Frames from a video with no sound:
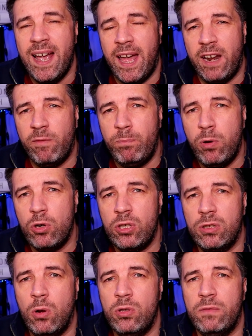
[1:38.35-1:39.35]
and have pushed
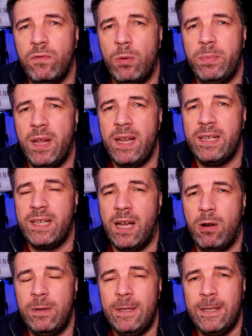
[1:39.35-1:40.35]
loads of updates
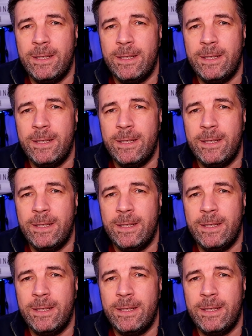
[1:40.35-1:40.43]
out.